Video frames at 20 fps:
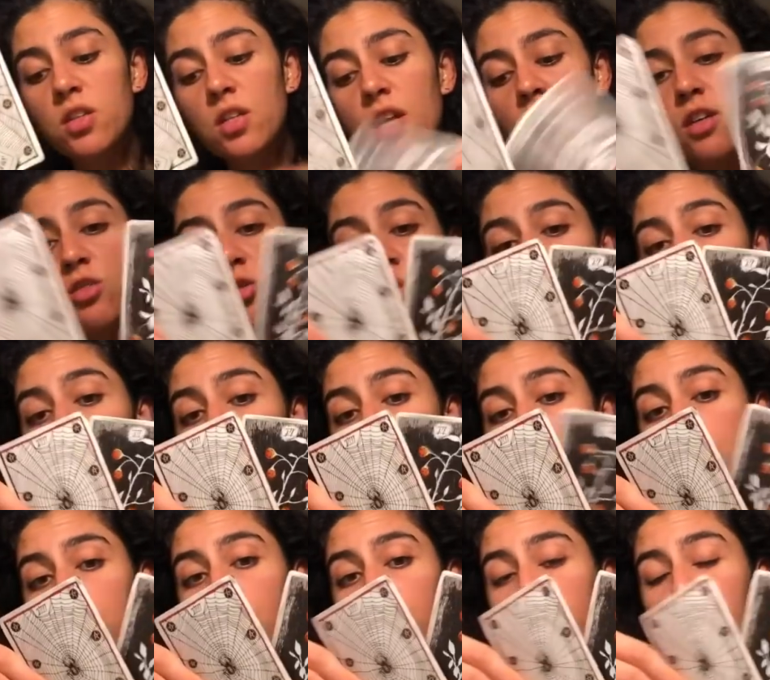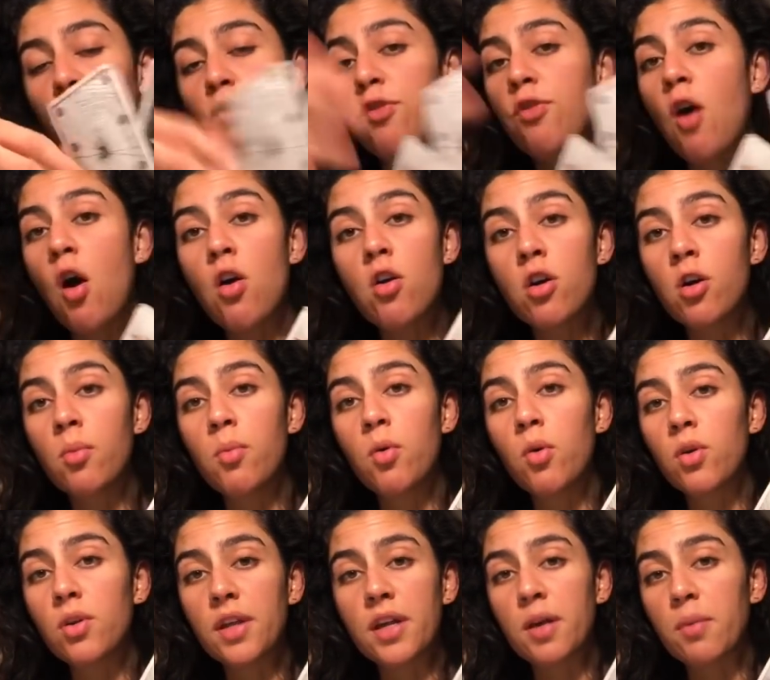This can actually be an actual
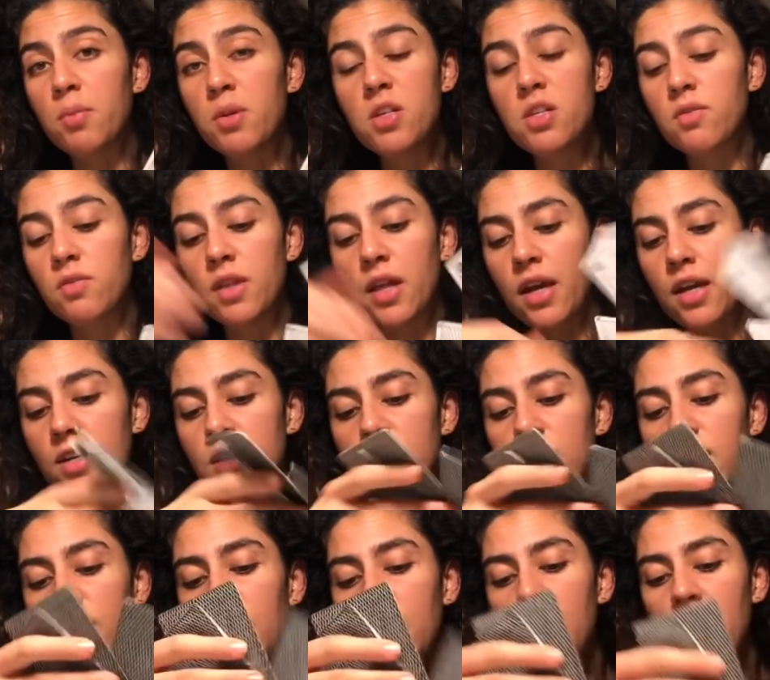farm or like a piece of land